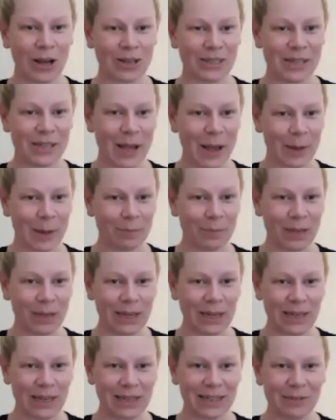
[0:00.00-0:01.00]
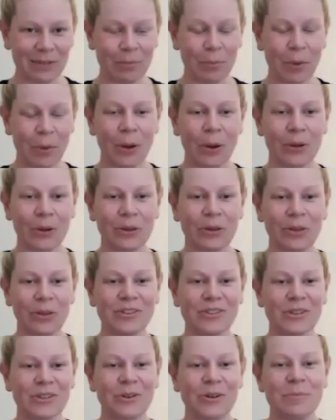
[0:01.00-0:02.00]
tummy, upon the
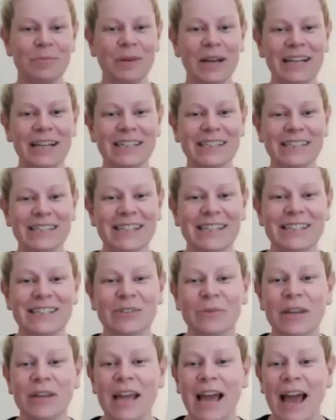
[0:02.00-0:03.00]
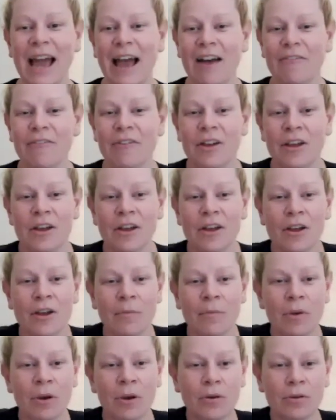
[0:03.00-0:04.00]
solar plexus. So we have
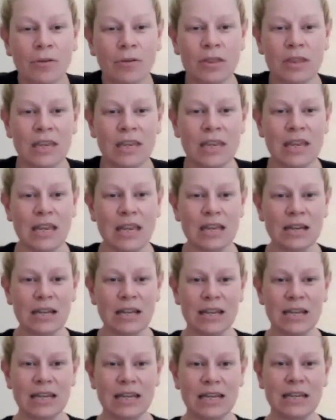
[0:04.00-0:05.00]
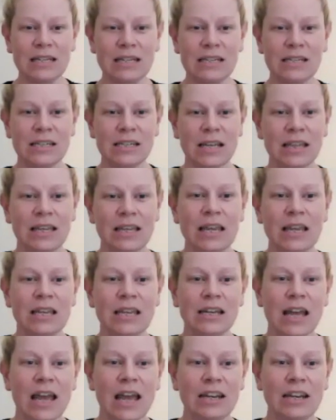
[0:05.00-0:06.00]
both the inner heat and the
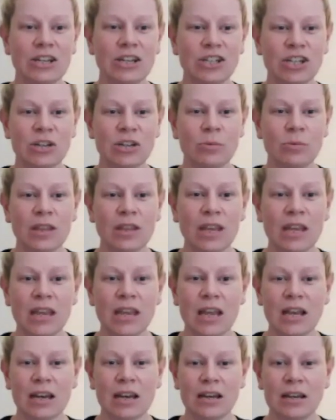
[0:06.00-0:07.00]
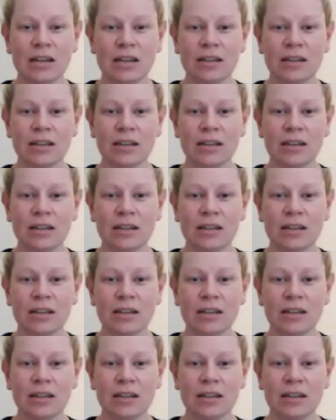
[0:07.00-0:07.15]
inner energy within,